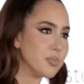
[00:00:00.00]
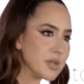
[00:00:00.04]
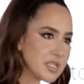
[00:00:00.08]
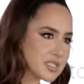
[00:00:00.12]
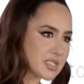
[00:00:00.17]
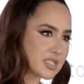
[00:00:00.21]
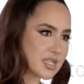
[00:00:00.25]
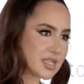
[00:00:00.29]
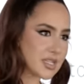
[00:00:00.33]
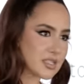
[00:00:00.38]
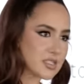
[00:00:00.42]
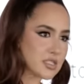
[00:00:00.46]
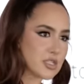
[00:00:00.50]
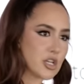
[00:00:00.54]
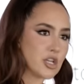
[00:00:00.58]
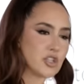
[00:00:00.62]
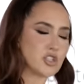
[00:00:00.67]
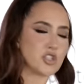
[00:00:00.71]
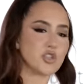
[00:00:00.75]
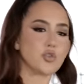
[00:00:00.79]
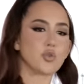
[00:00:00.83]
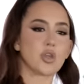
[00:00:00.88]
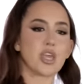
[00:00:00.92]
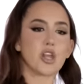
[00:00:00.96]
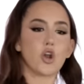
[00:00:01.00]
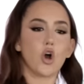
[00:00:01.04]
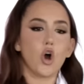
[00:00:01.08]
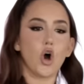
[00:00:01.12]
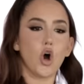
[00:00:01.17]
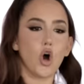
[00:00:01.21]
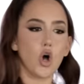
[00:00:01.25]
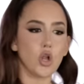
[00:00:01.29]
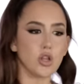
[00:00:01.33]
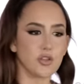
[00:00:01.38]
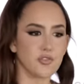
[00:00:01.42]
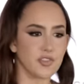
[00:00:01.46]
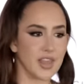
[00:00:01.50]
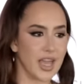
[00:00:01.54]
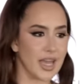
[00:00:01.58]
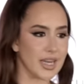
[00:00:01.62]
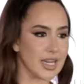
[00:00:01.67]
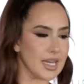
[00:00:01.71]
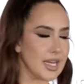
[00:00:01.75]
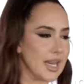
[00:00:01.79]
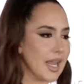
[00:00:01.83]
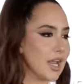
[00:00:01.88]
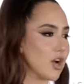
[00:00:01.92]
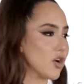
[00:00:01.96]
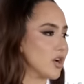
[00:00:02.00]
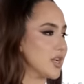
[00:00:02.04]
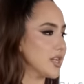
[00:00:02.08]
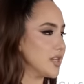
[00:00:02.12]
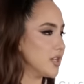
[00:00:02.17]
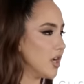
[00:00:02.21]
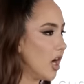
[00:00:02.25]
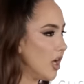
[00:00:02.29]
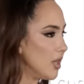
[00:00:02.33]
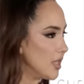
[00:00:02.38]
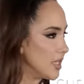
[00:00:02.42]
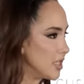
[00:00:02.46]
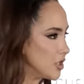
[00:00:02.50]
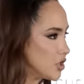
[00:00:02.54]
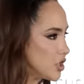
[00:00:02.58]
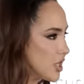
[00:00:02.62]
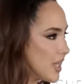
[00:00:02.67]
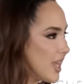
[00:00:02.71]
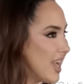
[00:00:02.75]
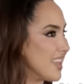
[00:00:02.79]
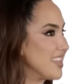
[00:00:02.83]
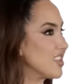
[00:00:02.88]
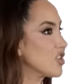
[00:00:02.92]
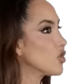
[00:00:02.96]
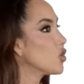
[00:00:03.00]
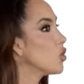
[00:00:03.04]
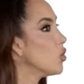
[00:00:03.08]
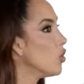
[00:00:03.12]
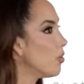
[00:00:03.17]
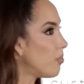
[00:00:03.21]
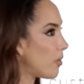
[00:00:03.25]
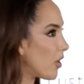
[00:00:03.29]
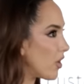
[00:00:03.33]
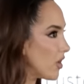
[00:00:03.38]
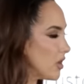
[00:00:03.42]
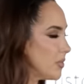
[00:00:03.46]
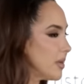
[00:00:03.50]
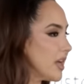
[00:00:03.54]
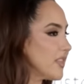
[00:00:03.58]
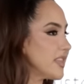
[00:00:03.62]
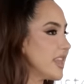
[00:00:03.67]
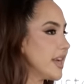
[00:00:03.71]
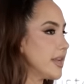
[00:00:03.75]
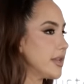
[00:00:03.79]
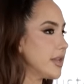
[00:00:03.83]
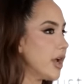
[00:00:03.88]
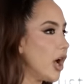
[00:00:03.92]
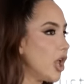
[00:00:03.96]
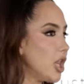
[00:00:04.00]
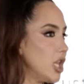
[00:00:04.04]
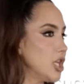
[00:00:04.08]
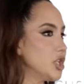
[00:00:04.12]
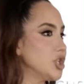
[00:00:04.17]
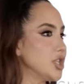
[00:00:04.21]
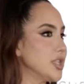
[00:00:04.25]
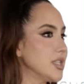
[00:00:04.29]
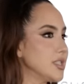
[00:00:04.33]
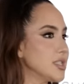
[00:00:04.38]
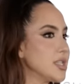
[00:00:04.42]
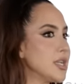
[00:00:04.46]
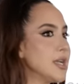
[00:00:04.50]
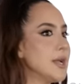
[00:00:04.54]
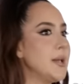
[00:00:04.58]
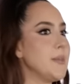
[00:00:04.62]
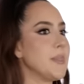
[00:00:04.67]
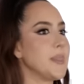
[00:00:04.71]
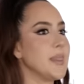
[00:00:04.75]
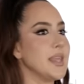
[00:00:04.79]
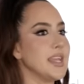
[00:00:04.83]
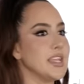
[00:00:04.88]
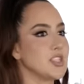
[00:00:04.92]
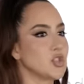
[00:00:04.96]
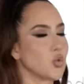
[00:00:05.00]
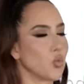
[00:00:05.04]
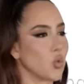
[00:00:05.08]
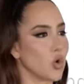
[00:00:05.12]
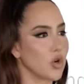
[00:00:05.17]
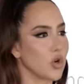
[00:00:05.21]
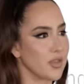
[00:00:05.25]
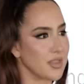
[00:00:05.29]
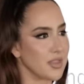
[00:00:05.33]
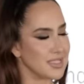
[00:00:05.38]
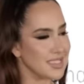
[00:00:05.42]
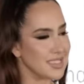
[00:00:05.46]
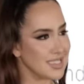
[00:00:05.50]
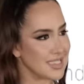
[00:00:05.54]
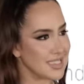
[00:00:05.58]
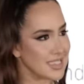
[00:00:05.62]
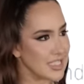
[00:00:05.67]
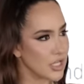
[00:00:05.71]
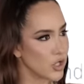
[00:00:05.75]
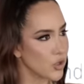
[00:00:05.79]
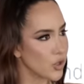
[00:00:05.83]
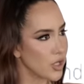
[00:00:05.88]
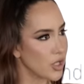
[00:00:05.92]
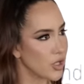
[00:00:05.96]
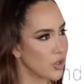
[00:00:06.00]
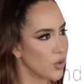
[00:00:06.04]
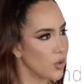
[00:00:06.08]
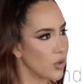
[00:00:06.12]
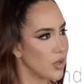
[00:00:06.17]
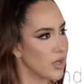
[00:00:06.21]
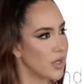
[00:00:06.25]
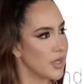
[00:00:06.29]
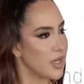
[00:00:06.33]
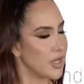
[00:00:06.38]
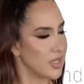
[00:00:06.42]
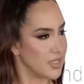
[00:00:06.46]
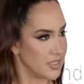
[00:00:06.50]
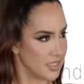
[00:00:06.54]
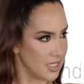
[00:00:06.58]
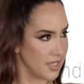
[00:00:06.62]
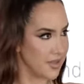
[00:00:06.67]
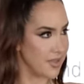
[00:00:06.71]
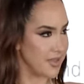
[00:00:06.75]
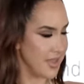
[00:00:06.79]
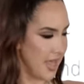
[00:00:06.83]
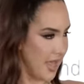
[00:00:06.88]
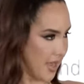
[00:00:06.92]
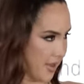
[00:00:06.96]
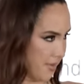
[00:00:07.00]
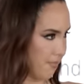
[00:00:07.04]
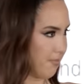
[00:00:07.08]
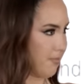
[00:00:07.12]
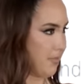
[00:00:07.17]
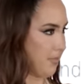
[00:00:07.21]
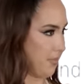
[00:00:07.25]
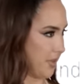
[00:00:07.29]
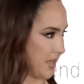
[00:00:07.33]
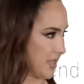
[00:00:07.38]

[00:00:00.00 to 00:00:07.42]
business. So you get all of that inherent knowledge. The cool part about that knowledge is it's worth zero to them